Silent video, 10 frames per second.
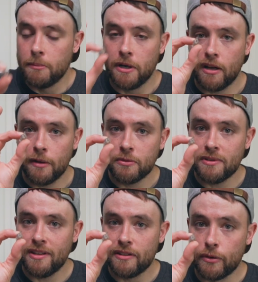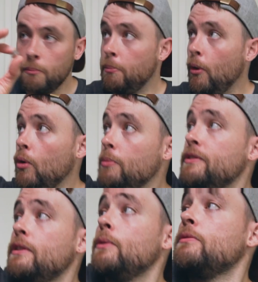but it comes with these little
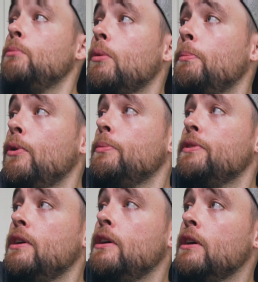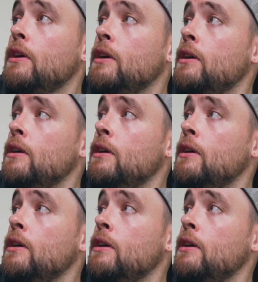bulbs, and there's more bulbs here.